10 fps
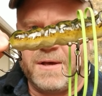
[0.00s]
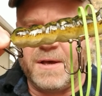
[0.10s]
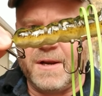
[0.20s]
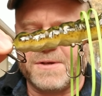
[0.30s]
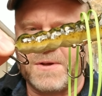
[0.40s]

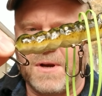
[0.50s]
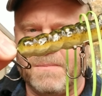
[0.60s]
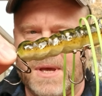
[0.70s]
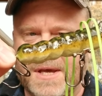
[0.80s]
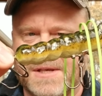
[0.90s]
It is going to
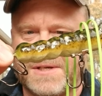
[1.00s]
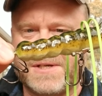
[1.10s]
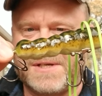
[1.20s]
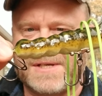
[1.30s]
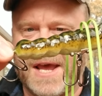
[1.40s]
be
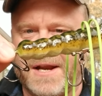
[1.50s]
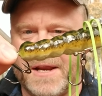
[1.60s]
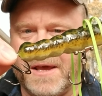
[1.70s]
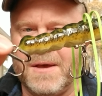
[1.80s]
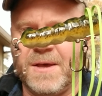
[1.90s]

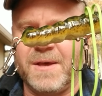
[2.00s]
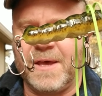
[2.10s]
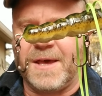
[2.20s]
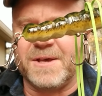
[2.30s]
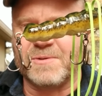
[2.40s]
insanity
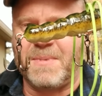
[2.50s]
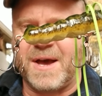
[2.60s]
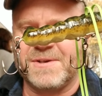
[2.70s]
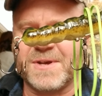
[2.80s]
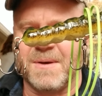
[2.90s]
as
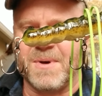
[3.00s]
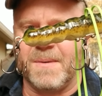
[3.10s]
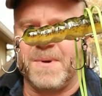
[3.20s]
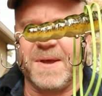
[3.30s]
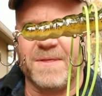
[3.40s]
bass come up
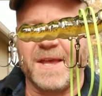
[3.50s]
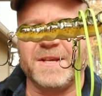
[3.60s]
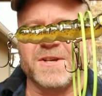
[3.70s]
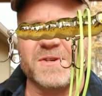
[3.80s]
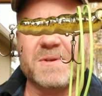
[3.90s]
and they
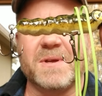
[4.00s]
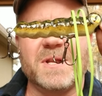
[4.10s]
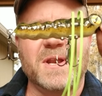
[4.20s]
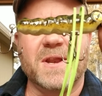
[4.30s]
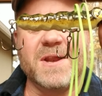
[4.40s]
just
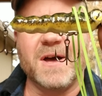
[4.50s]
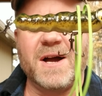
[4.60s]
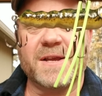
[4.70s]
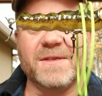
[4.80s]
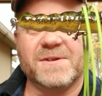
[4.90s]

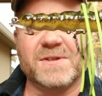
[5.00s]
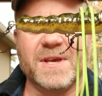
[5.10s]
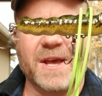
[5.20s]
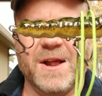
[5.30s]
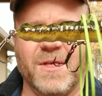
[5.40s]
knock this
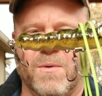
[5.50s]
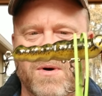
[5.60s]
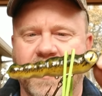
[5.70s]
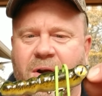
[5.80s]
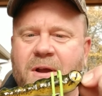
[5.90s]
thing out of the
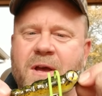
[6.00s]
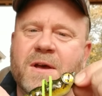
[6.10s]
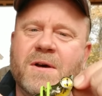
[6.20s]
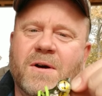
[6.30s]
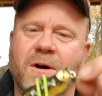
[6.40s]
water.
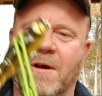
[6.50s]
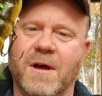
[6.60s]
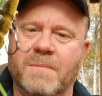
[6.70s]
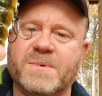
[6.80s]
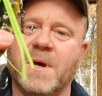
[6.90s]

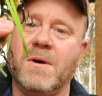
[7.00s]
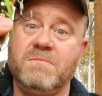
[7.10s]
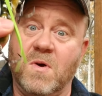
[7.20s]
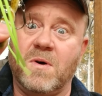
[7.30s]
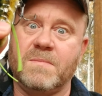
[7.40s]
Hookups
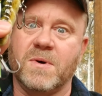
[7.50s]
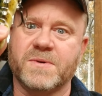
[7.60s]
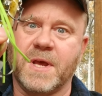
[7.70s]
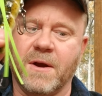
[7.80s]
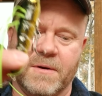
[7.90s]

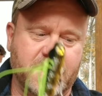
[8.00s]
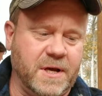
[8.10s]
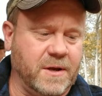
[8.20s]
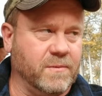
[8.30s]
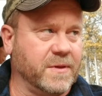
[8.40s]
almost
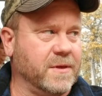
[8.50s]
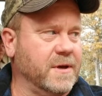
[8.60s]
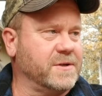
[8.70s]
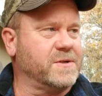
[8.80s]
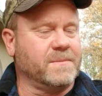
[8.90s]
guaranteed with
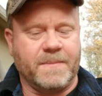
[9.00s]
this.